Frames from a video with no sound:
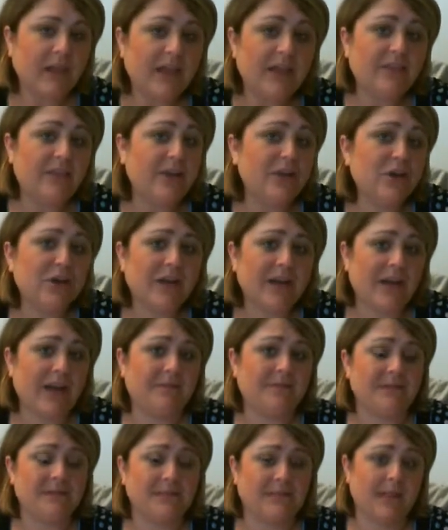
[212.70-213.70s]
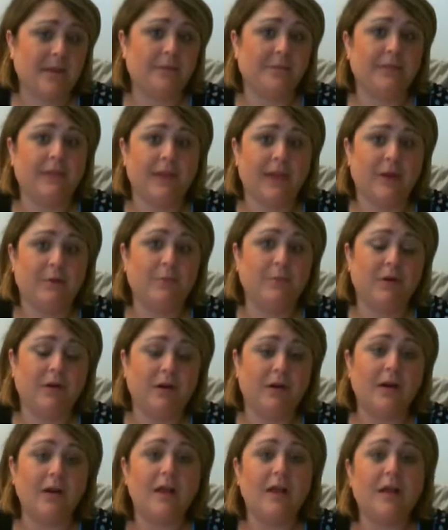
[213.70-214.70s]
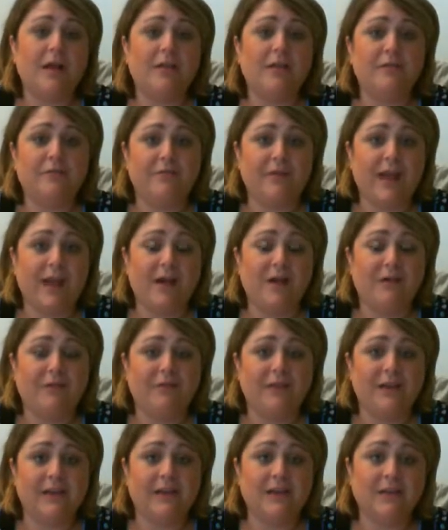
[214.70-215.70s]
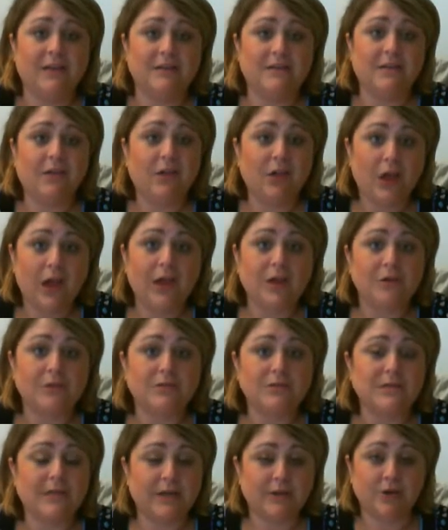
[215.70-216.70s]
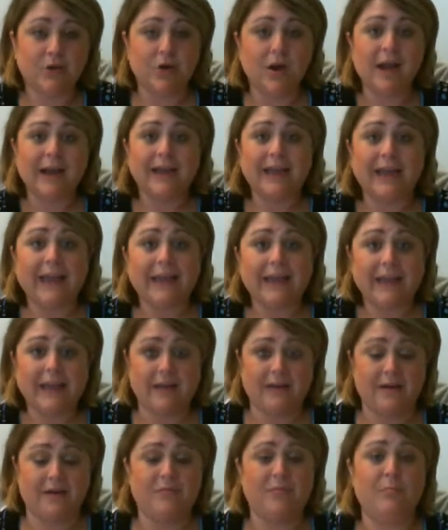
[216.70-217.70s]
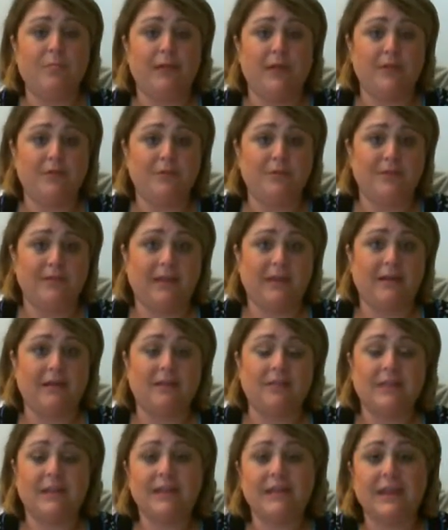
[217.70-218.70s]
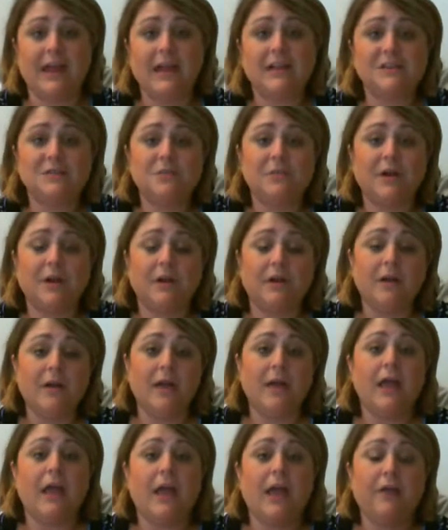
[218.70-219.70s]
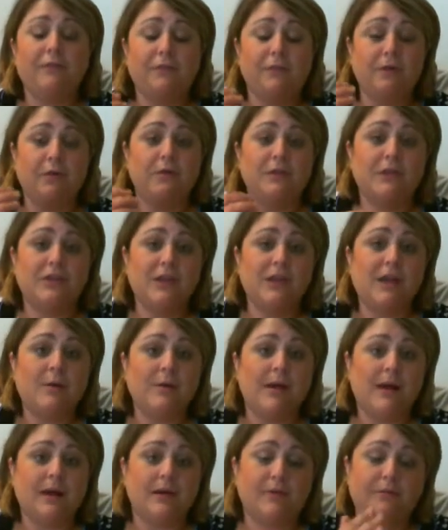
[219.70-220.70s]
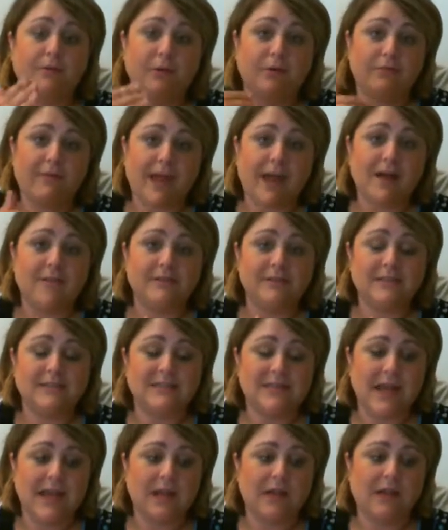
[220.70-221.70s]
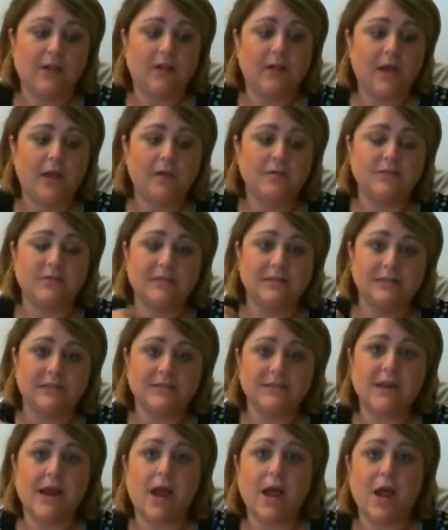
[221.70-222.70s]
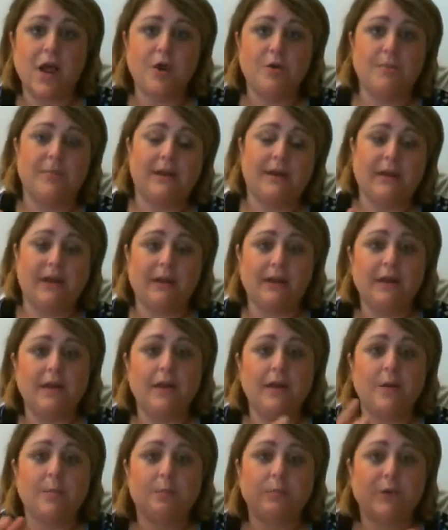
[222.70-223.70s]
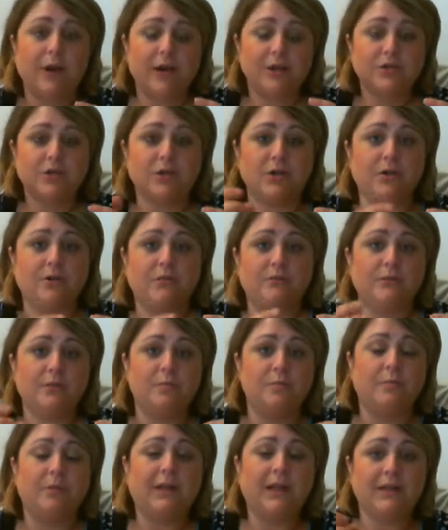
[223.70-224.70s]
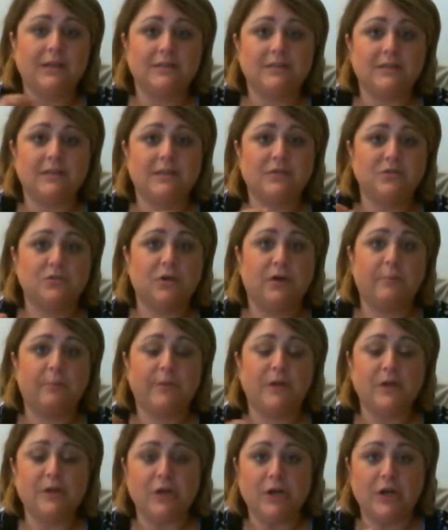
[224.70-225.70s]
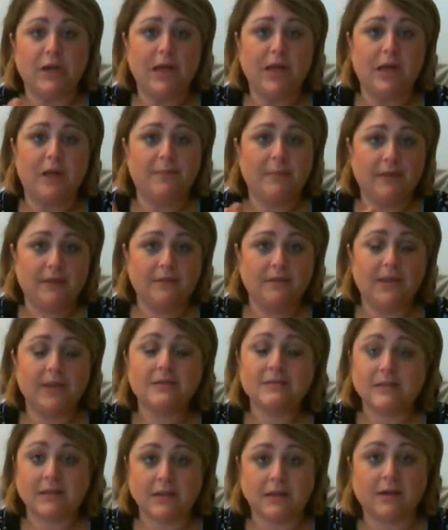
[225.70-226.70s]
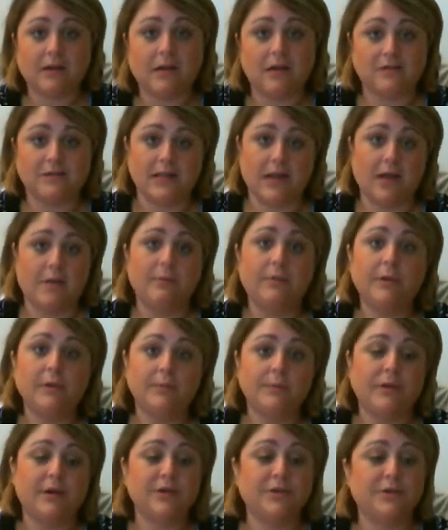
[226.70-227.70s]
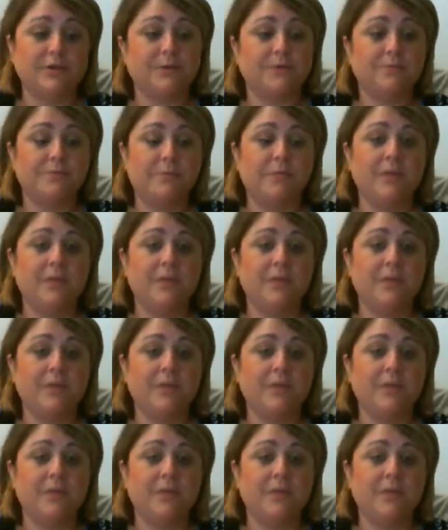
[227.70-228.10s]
And then you can have the same thing where the valve is closed and you're not getting enough blood through there. And then that's where, if you think about it, if your valve is staying closed and it's not opening, pressure from the blood is going to start building up, and that's going to cause high blood pressure.